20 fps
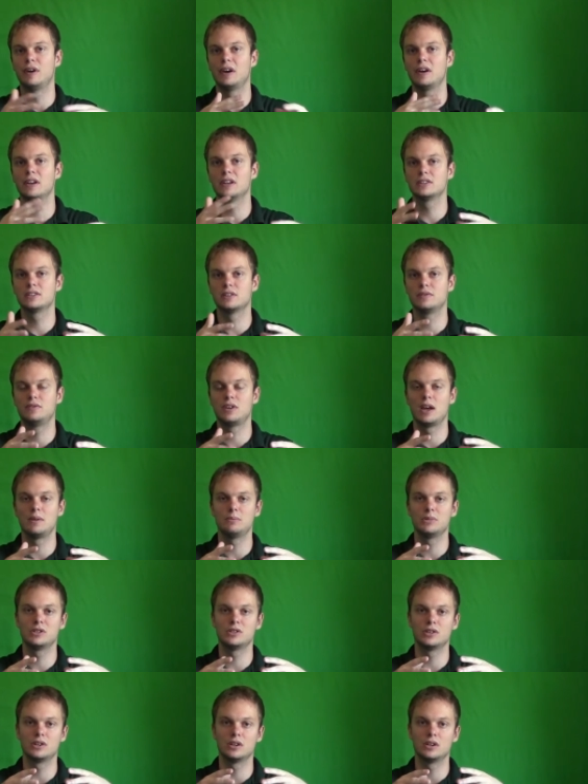variance of
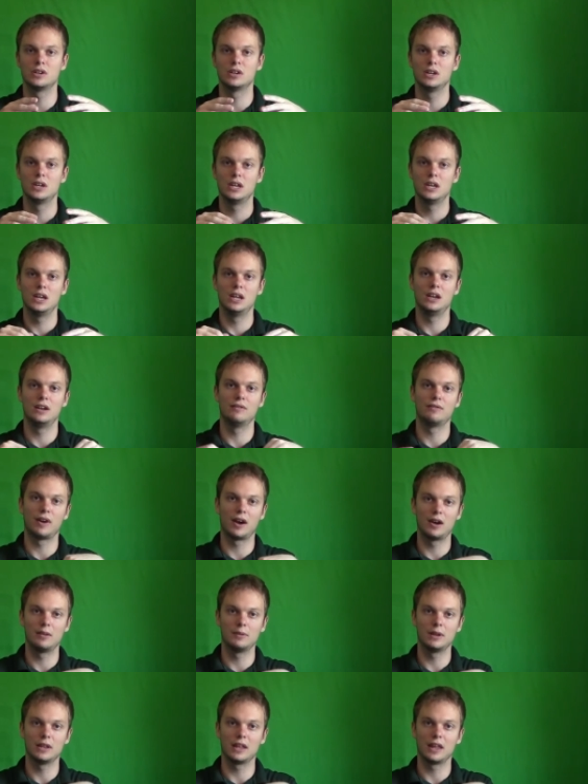temperature in an
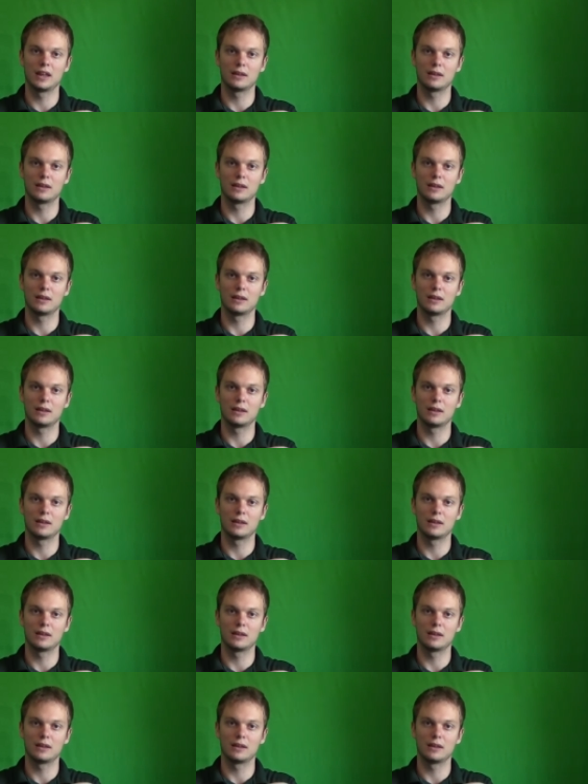environment